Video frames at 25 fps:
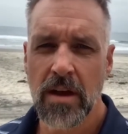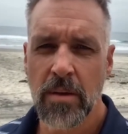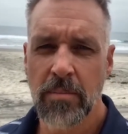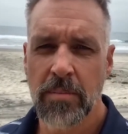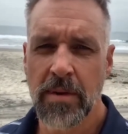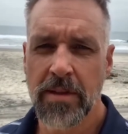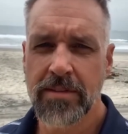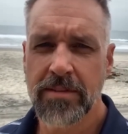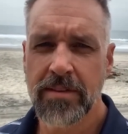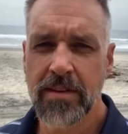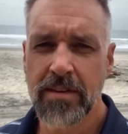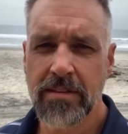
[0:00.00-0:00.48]

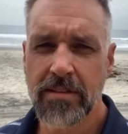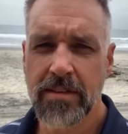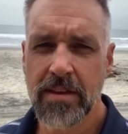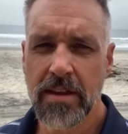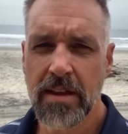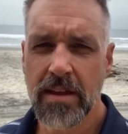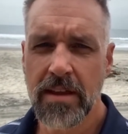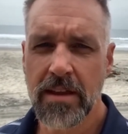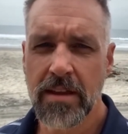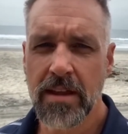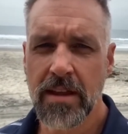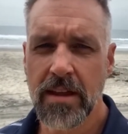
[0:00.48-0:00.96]
But
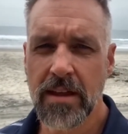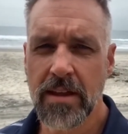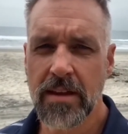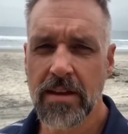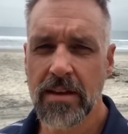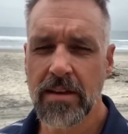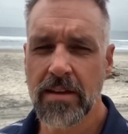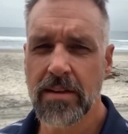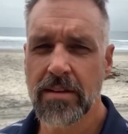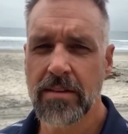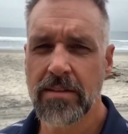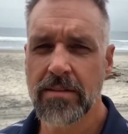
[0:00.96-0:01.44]
cysteine
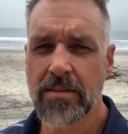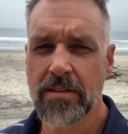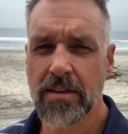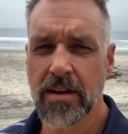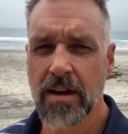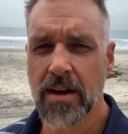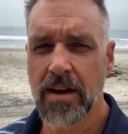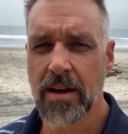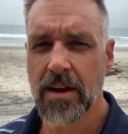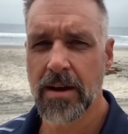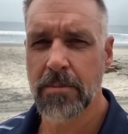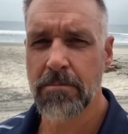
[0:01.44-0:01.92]
is
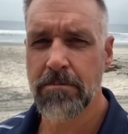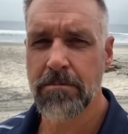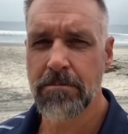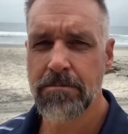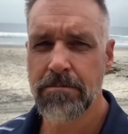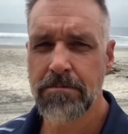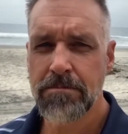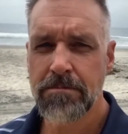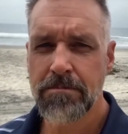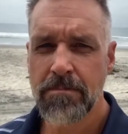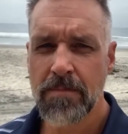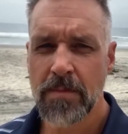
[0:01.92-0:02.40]
um,
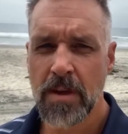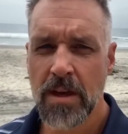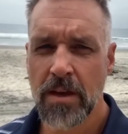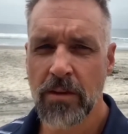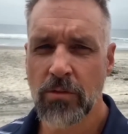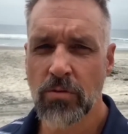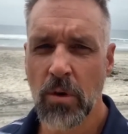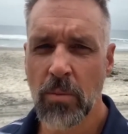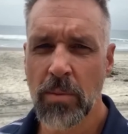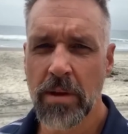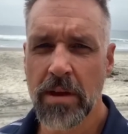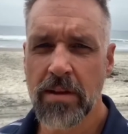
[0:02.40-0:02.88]

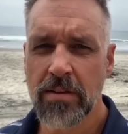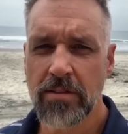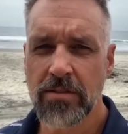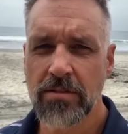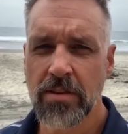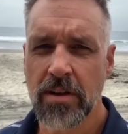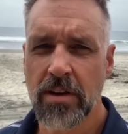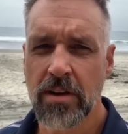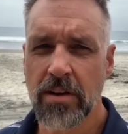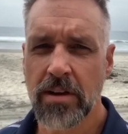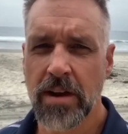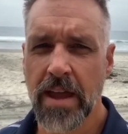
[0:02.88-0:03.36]
it's what we
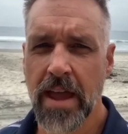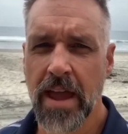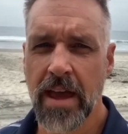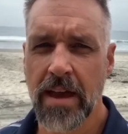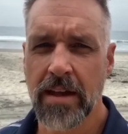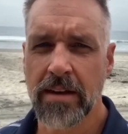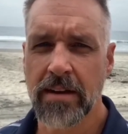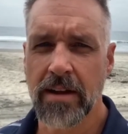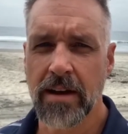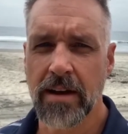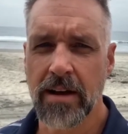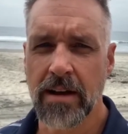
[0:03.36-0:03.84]
consider
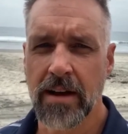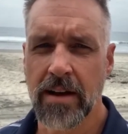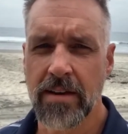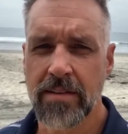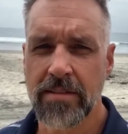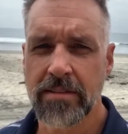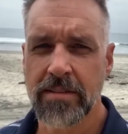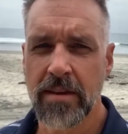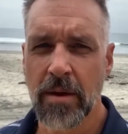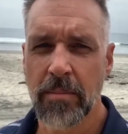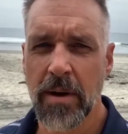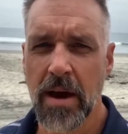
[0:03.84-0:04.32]
an uh,
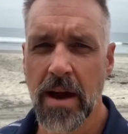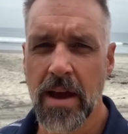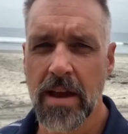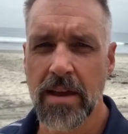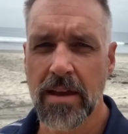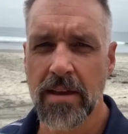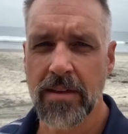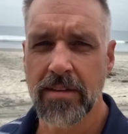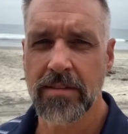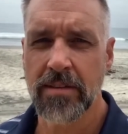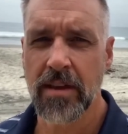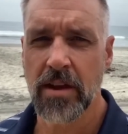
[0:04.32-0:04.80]

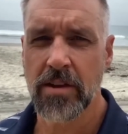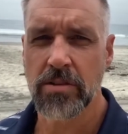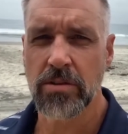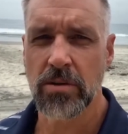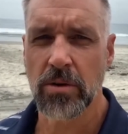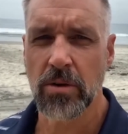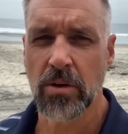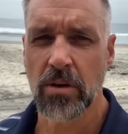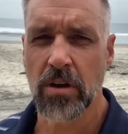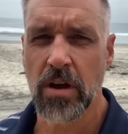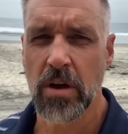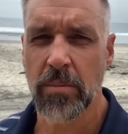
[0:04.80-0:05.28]

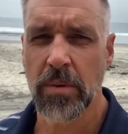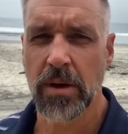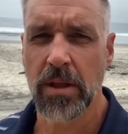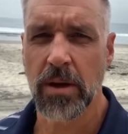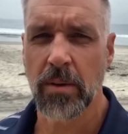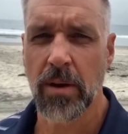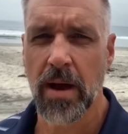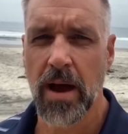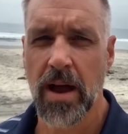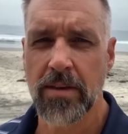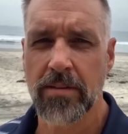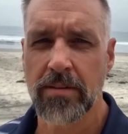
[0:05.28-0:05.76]
semi-essential
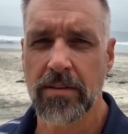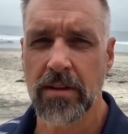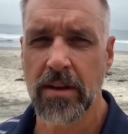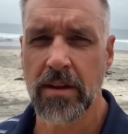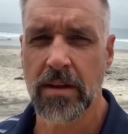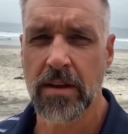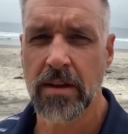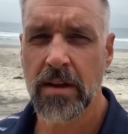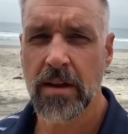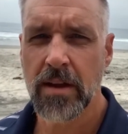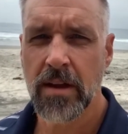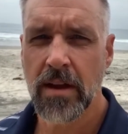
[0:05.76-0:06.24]
amino acid.
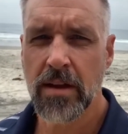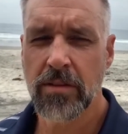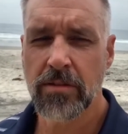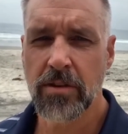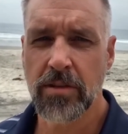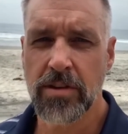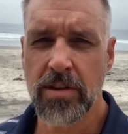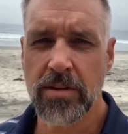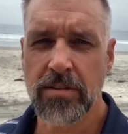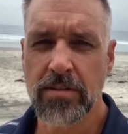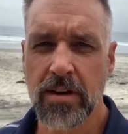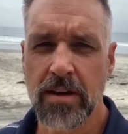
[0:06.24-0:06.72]
So
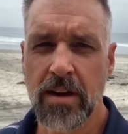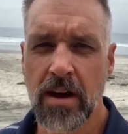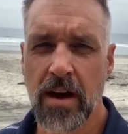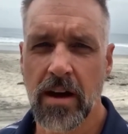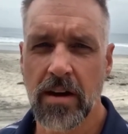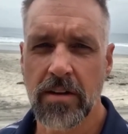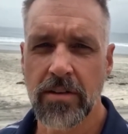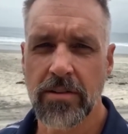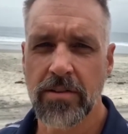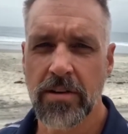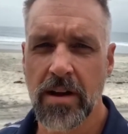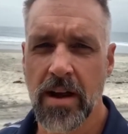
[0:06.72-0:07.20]
just to
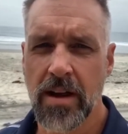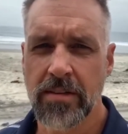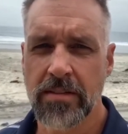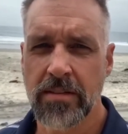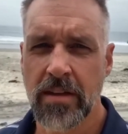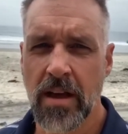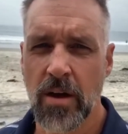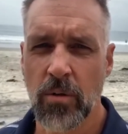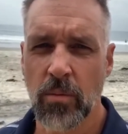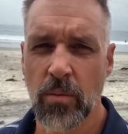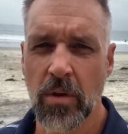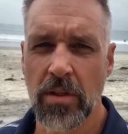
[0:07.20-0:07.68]
contrast
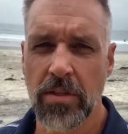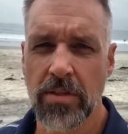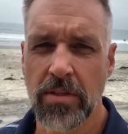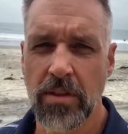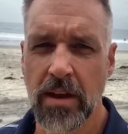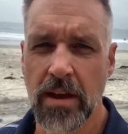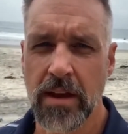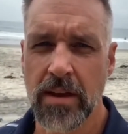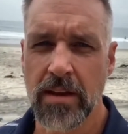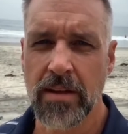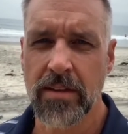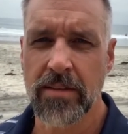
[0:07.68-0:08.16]
that with
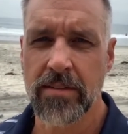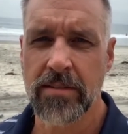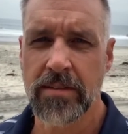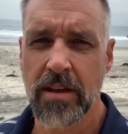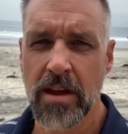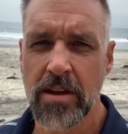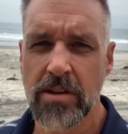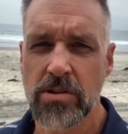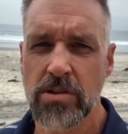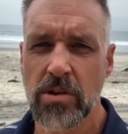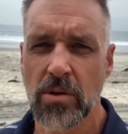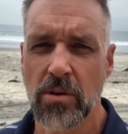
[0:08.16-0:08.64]
an
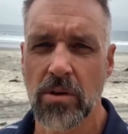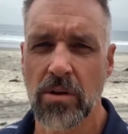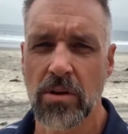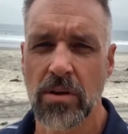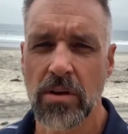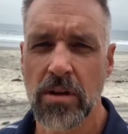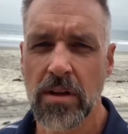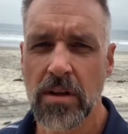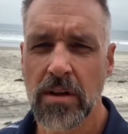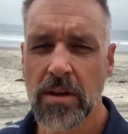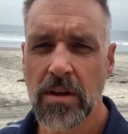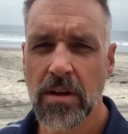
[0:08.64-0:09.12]
essential
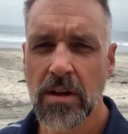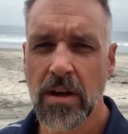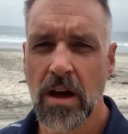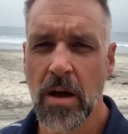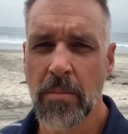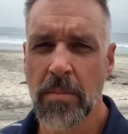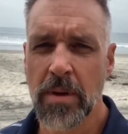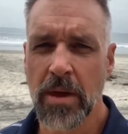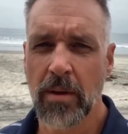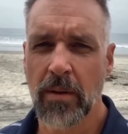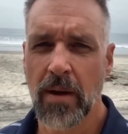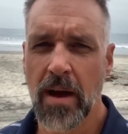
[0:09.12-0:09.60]

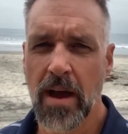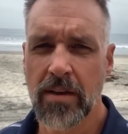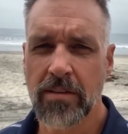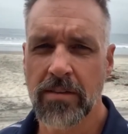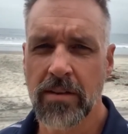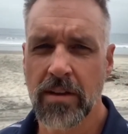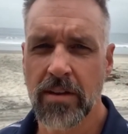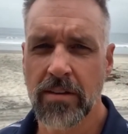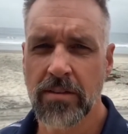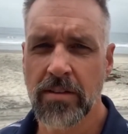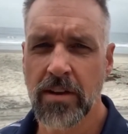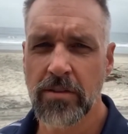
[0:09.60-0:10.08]
amino
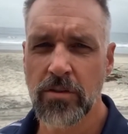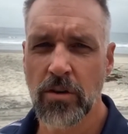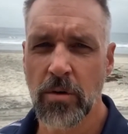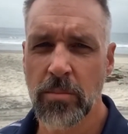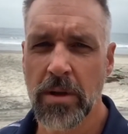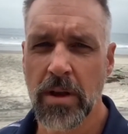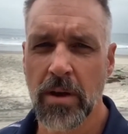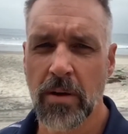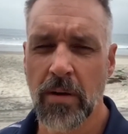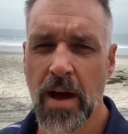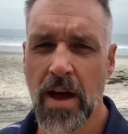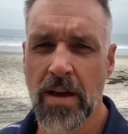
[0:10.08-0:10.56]
acid, essential
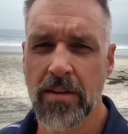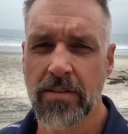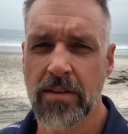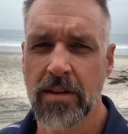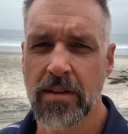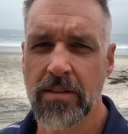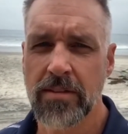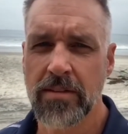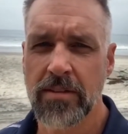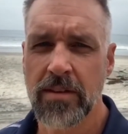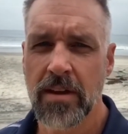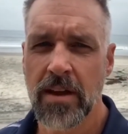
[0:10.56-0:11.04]
amino
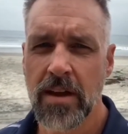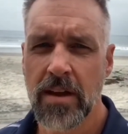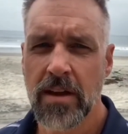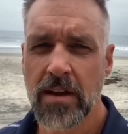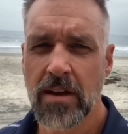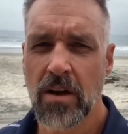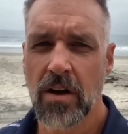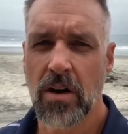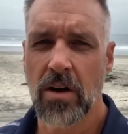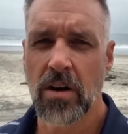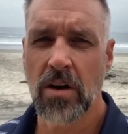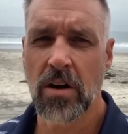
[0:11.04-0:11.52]
acids
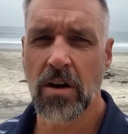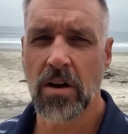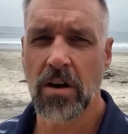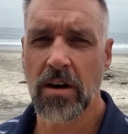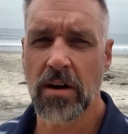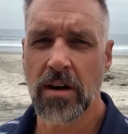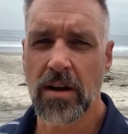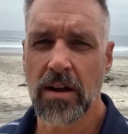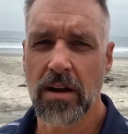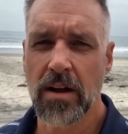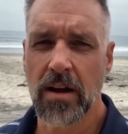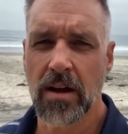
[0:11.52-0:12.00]

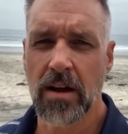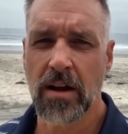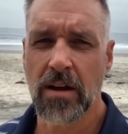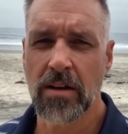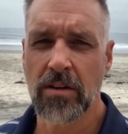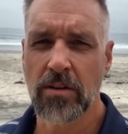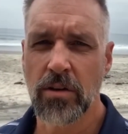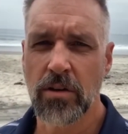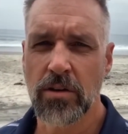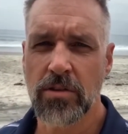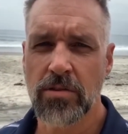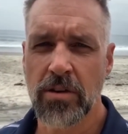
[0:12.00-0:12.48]
are uh,
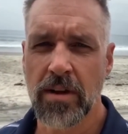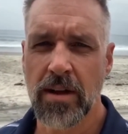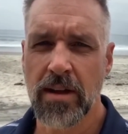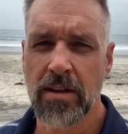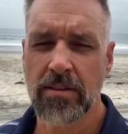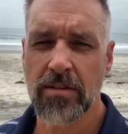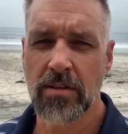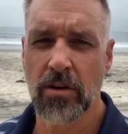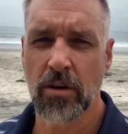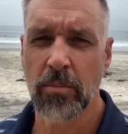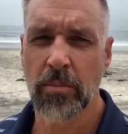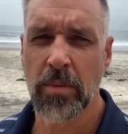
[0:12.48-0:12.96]

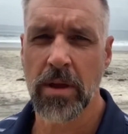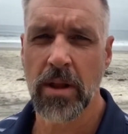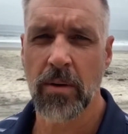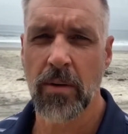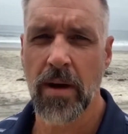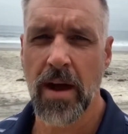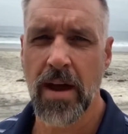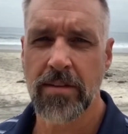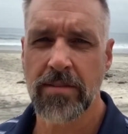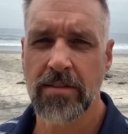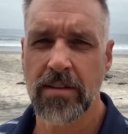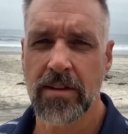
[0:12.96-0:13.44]
nutrients or amino
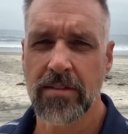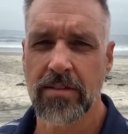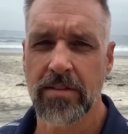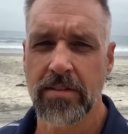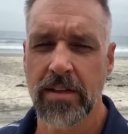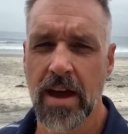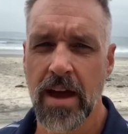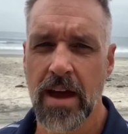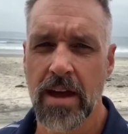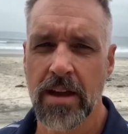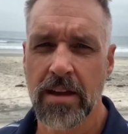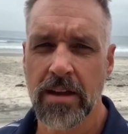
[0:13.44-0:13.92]
acids
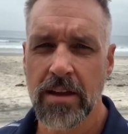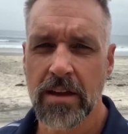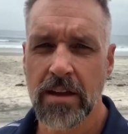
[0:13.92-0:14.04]
that